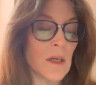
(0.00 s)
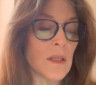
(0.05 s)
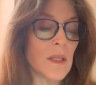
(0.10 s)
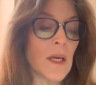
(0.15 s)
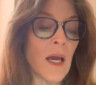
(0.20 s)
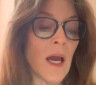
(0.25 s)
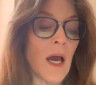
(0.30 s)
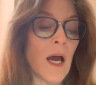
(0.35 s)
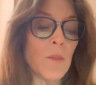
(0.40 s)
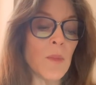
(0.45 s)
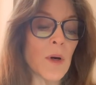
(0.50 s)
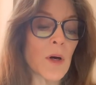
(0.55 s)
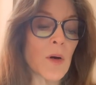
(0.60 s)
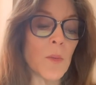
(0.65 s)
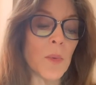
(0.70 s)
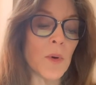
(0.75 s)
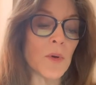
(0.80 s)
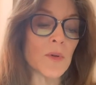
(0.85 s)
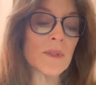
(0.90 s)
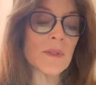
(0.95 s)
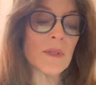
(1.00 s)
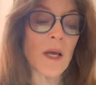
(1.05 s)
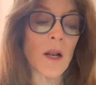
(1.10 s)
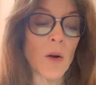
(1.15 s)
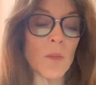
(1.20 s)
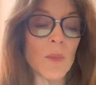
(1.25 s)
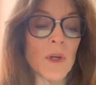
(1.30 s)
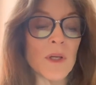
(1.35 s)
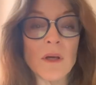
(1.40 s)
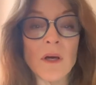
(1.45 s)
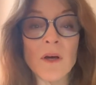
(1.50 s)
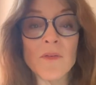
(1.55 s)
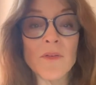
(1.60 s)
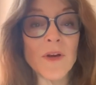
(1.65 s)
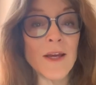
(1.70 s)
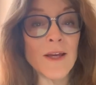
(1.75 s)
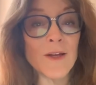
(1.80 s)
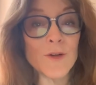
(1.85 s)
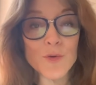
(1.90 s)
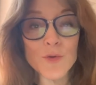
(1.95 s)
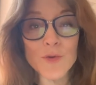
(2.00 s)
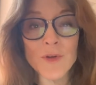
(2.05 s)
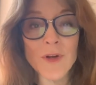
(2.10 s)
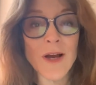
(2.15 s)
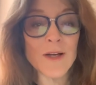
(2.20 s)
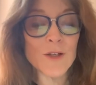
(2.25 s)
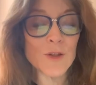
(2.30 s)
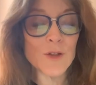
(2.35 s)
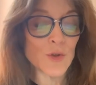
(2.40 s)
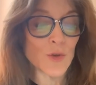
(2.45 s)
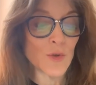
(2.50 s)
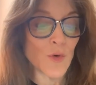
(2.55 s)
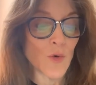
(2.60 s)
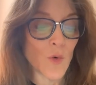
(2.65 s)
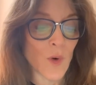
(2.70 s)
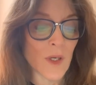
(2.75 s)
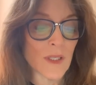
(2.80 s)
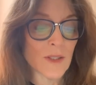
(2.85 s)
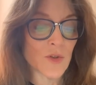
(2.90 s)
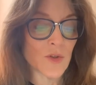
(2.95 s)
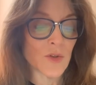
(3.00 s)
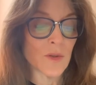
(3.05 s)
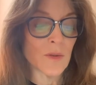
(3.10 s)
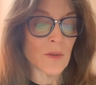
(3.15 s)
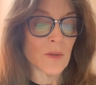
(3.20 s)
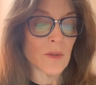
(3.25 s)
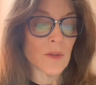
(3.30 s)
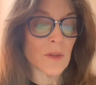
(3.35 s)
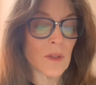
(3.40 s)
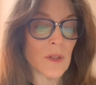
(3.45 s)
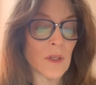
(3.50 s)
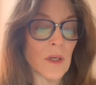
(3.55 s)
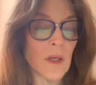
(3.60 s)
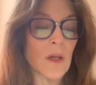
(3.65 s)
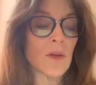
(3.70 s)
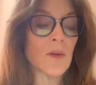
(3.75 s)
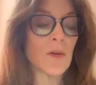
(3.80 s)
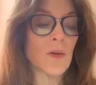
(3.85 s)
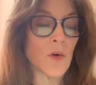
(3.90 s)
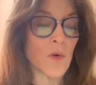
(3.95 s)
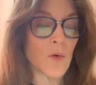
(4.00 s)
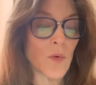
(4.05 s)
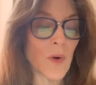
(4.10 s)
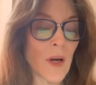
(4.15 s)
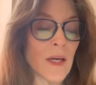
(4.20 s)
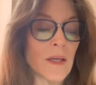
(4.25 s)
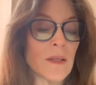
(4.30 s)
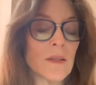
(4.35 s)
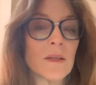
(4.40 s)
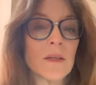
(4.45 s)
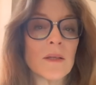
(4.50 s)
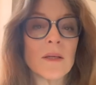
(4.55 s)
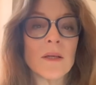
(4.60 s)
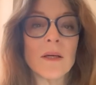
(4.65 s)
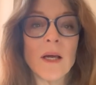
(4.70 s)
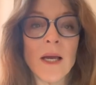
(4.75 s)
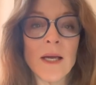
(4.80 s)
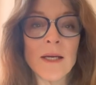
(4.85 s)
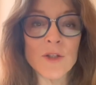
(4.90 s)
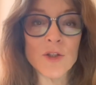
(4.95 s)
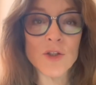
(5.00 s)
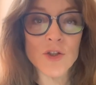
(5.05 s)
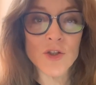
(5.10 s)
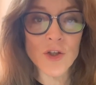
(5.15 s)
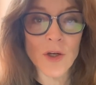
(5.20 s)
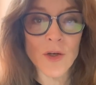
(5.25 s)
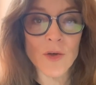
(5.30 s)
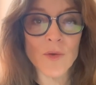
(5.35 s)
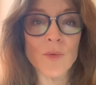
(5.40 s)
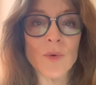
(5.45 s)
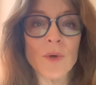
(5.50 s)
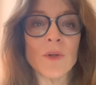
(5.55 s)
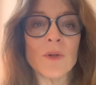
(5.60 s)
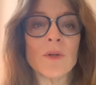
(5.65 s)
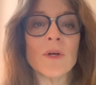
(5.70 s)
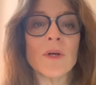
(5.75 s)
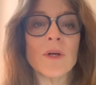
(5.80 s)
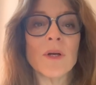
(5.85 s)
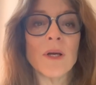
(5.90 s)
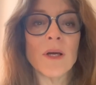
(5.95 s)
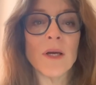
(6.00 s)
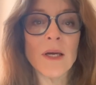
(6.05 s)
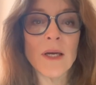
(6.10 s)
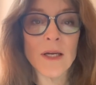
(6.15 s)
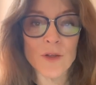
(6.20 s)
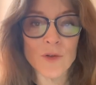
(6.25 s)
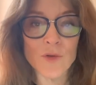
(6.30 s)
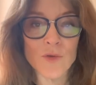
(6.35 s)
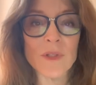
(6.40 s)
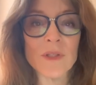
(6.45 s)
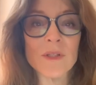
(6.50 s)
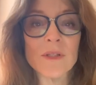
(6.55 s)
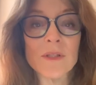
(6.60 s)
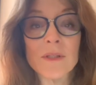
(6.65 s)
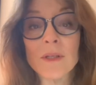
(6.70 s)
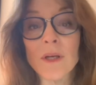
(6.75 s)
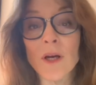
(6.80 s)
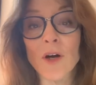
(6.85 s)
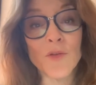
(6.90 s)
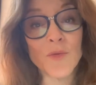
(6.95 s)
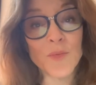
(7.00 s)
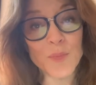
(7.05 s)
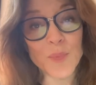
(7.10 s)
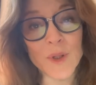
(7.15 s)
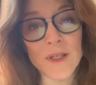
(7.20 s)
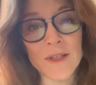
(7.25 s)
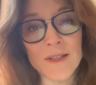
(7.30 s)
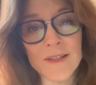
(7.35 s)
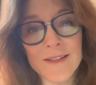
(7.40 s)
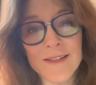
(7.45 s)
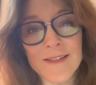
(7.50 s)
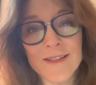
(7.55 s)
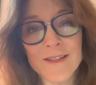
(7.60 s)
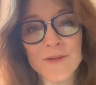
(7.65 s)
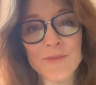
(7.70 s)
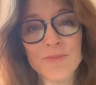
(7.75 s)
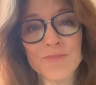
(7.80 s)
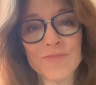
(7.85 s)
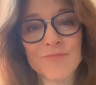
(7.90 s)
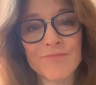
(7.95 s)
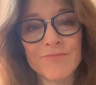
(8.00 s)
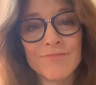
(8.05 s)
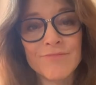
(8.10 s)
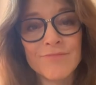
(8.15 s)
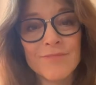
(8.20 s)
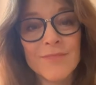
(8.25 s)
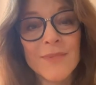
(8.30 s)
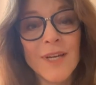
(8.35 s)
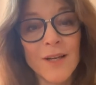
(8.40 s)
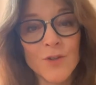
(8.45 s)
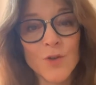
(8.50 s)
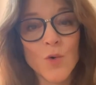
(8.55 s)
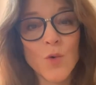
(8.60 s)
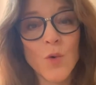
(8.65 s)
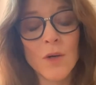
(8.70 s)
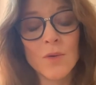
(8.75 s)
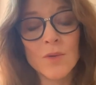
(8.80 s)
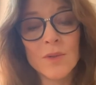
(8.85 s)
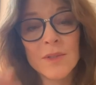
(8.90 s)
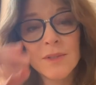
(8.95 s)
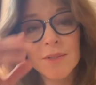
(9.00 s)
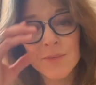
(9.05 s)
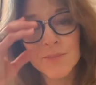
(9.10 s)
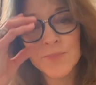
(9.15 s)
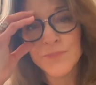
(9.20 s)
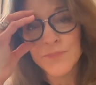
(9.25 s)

the amicable settlement of international questions, the great and general interests of peace, unquote.